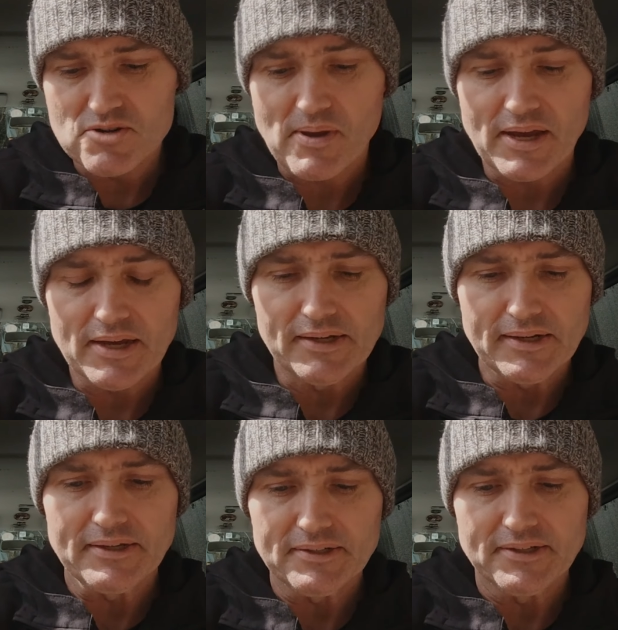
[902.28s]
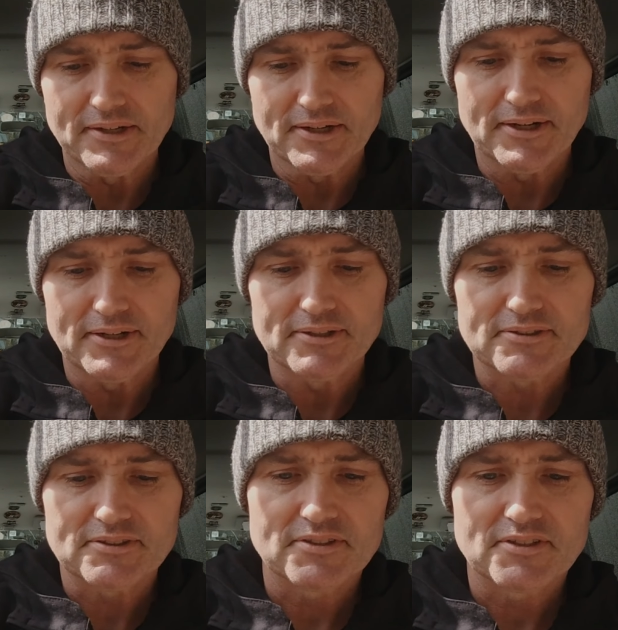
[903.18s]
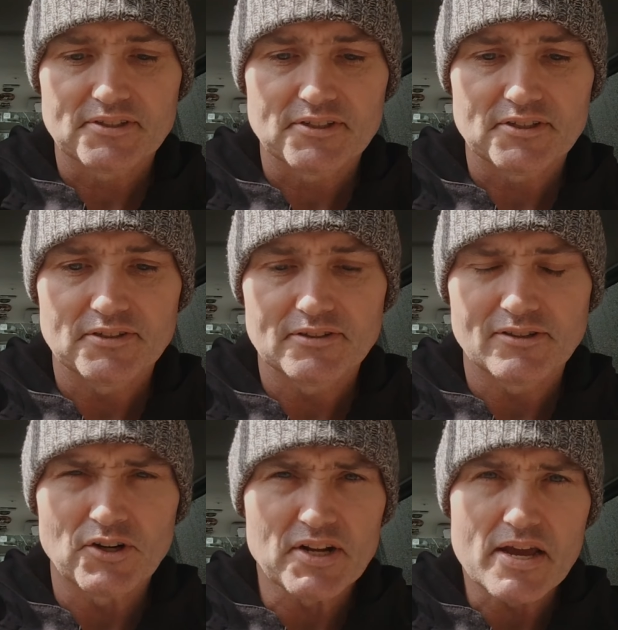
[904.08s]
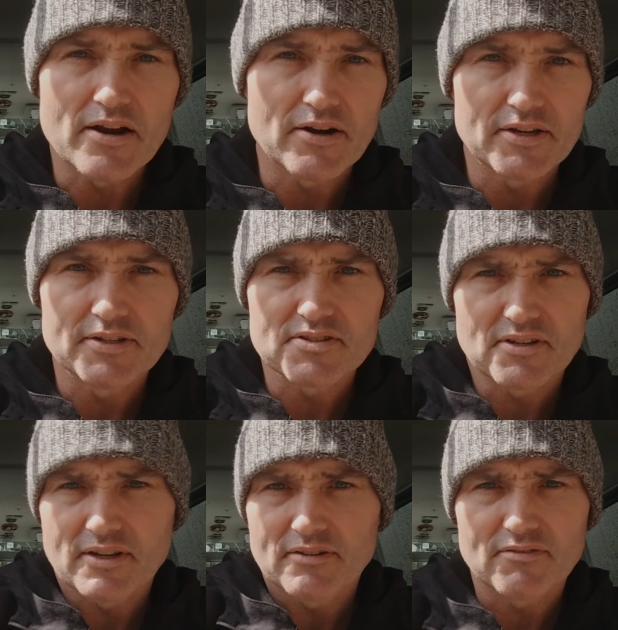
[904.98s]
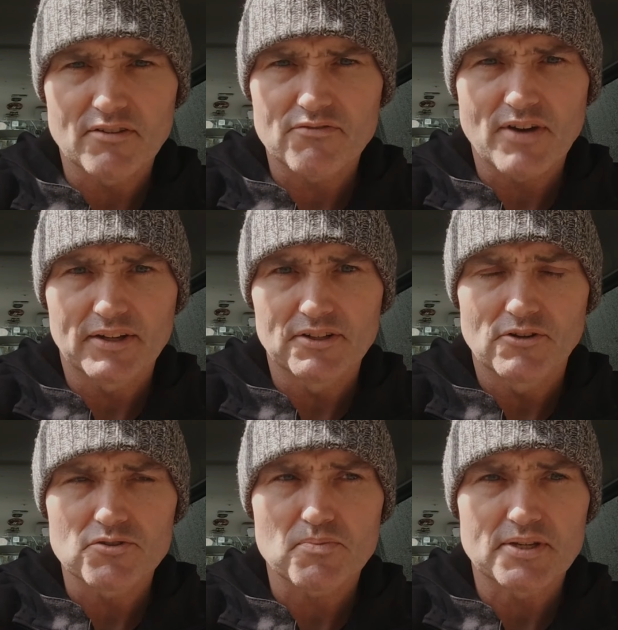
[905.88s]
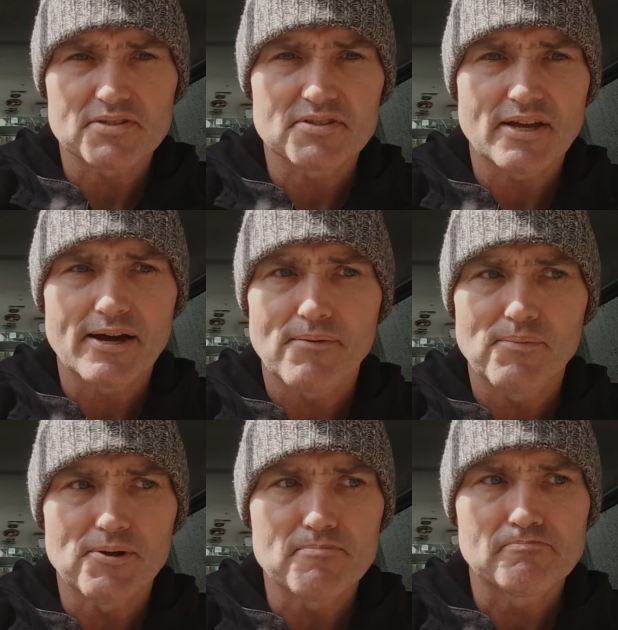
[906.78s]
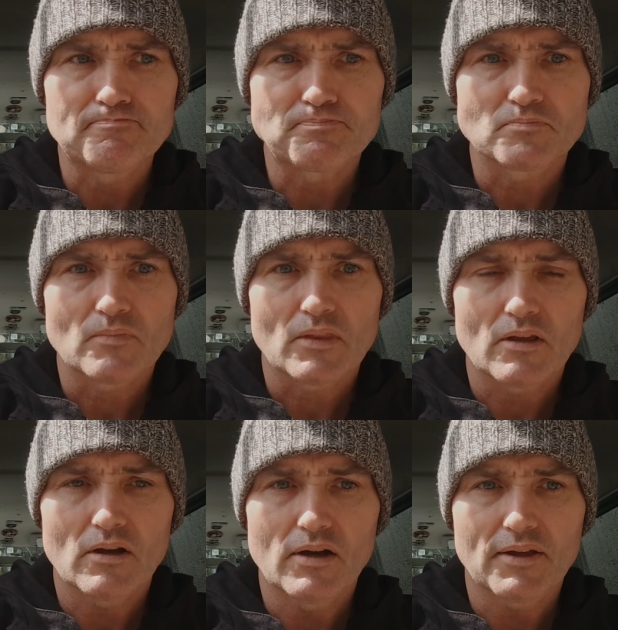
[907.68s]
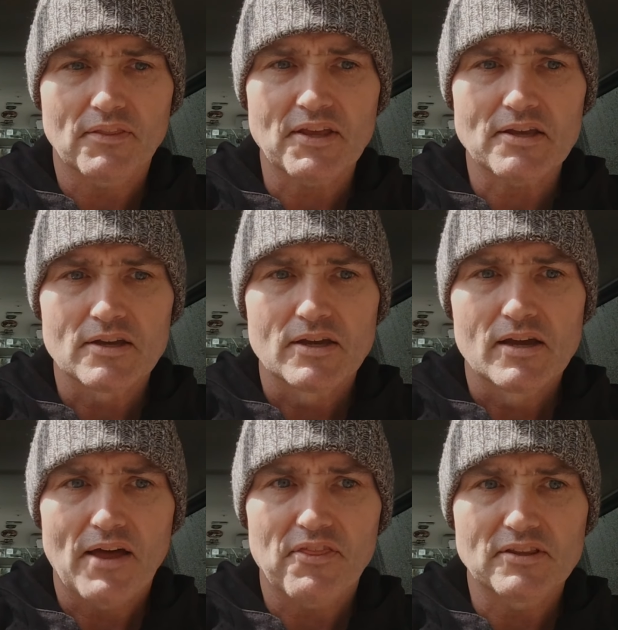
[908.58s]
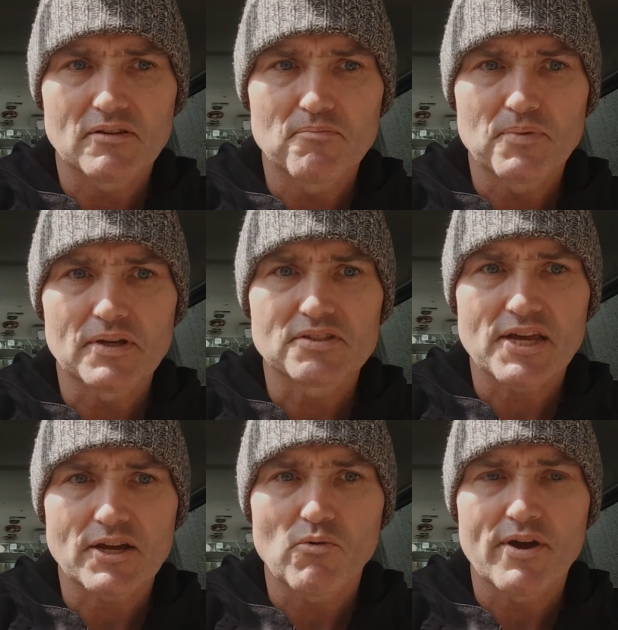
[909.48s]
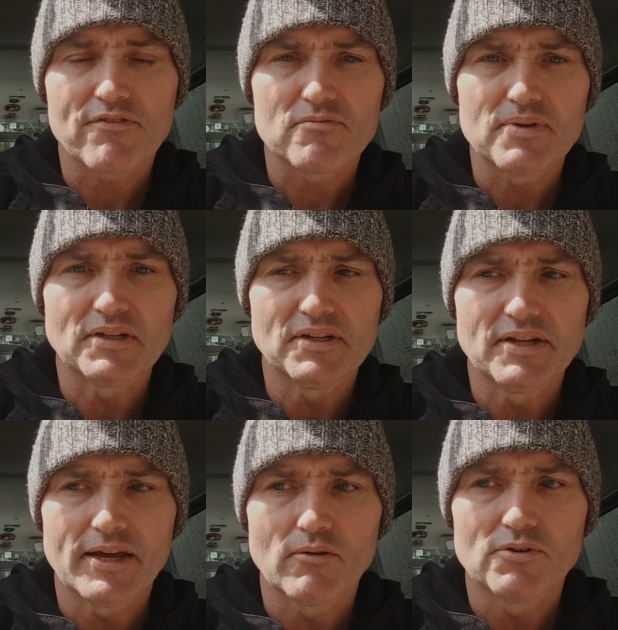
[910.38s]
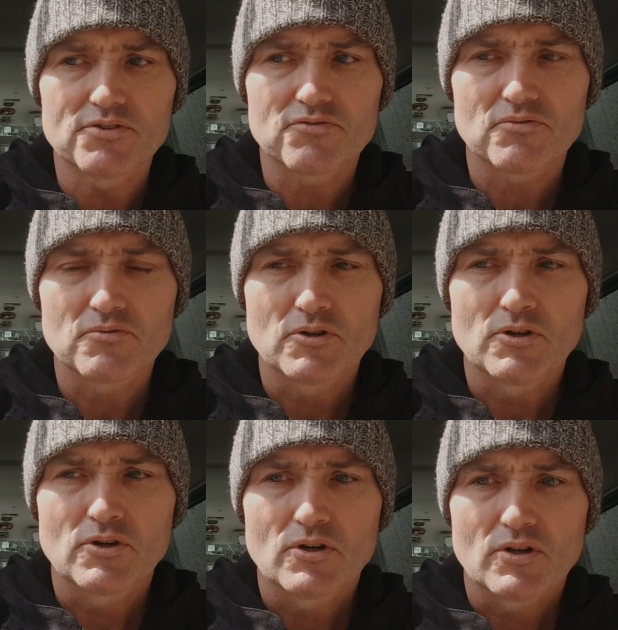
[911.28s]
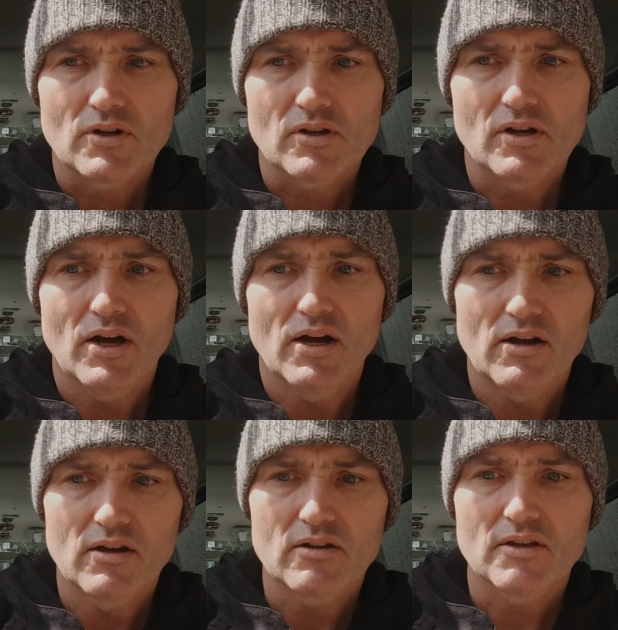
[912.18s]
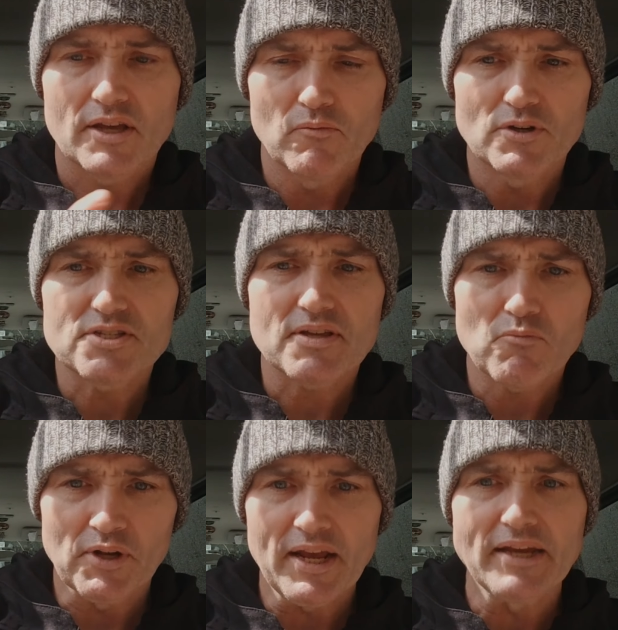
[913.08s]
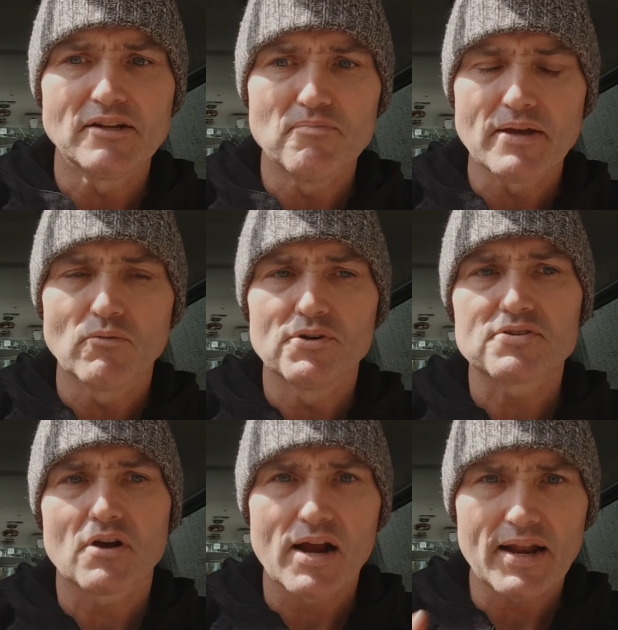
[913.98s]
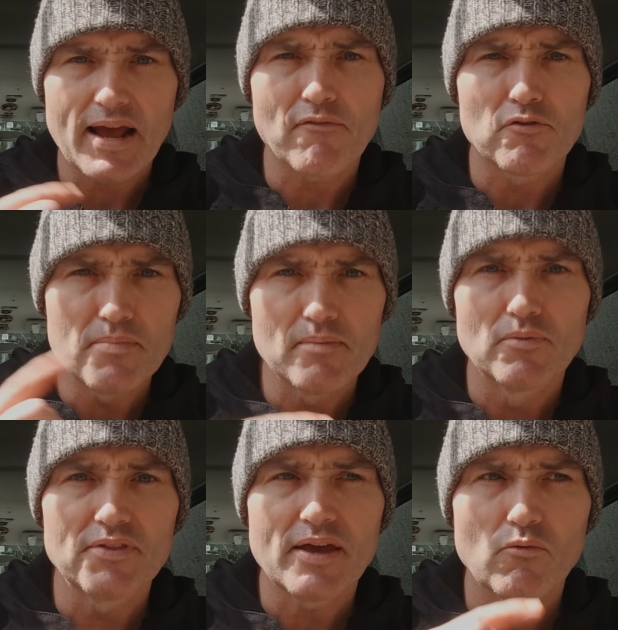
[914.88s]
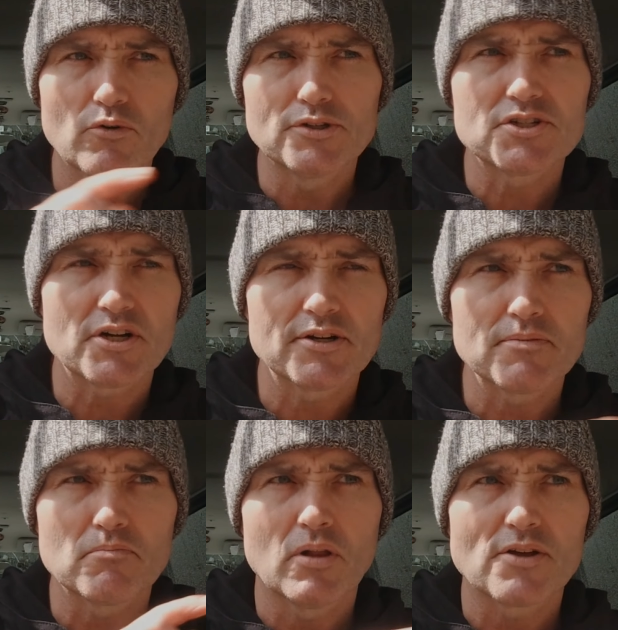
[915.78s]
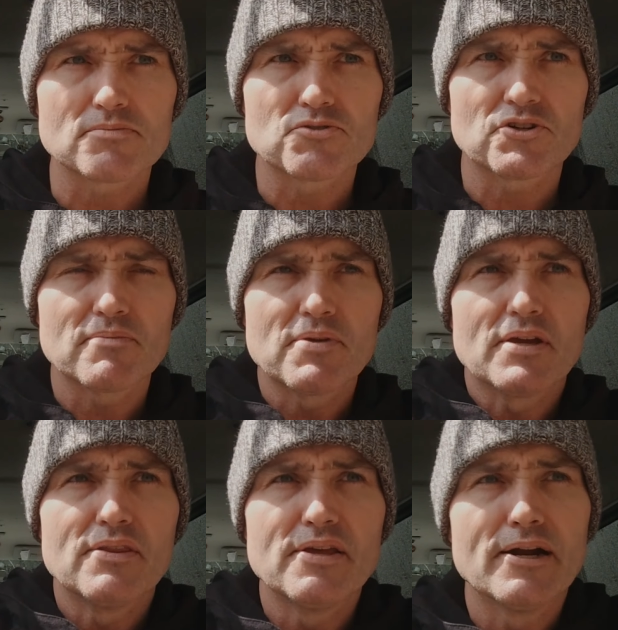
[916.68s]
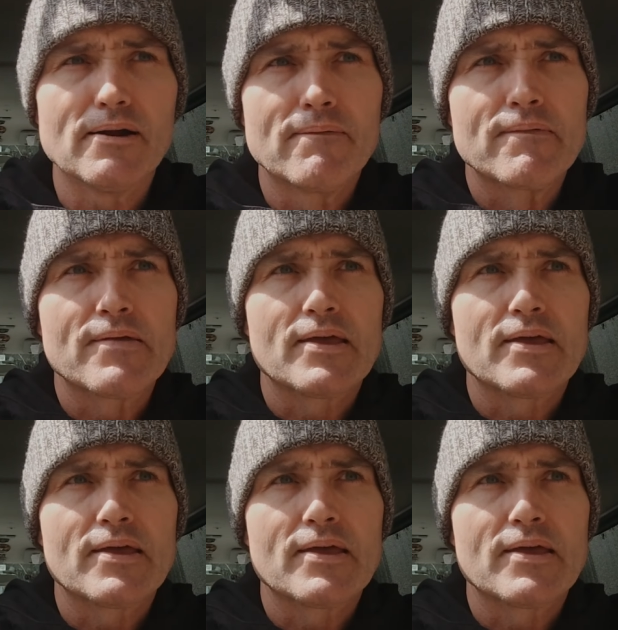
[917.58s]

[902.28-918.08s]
Japan and learning areas and finding those places out. But I think the big takeaway for me today was And what aided me was, all right, I remembered that one cherry blossom tree being there,